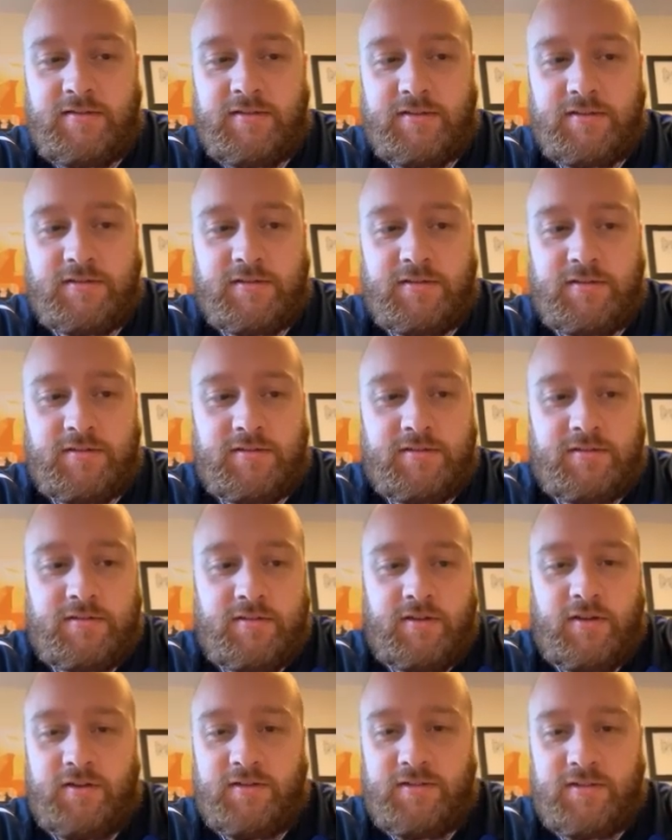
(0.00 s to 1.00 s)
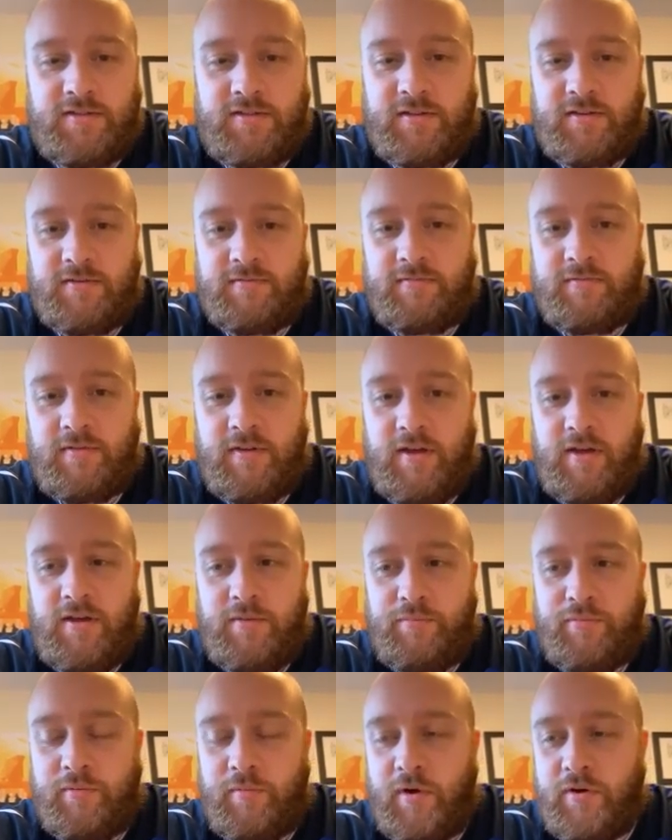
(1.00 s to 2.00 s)
just because it's a
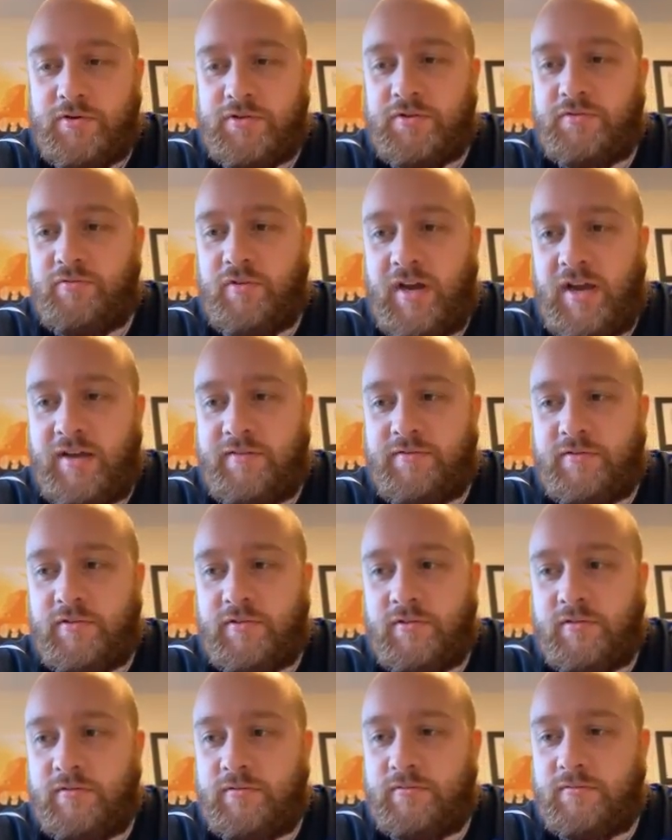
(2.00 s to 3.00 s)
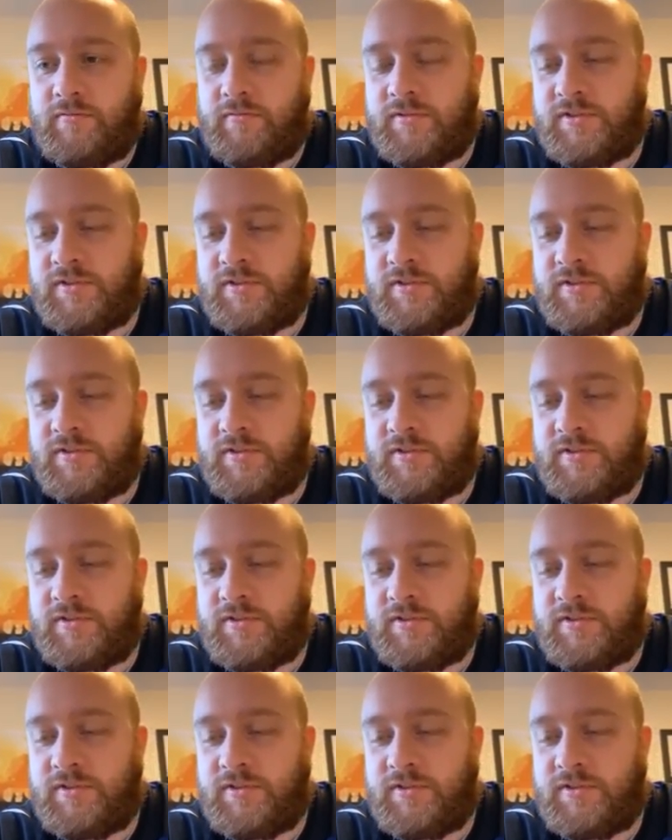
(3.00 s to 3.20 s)
promotion rival,